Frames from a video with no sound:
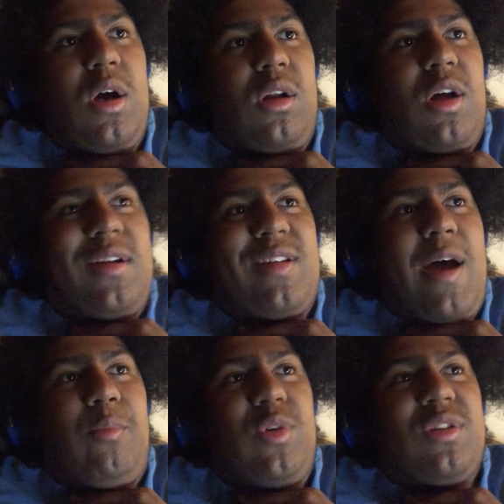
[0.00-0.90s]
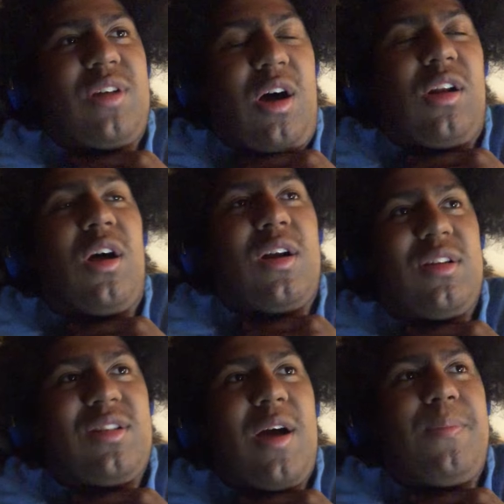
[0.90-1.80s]
A lot has hap- was a lot
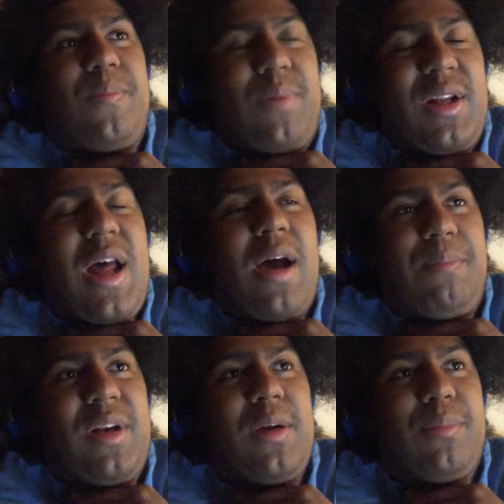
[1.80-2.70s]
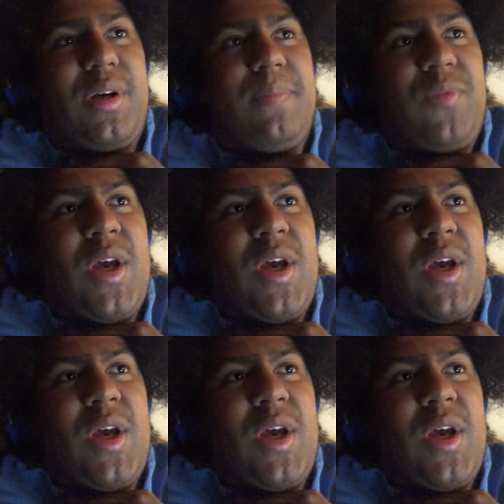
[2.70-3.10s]
has hap- been happening, but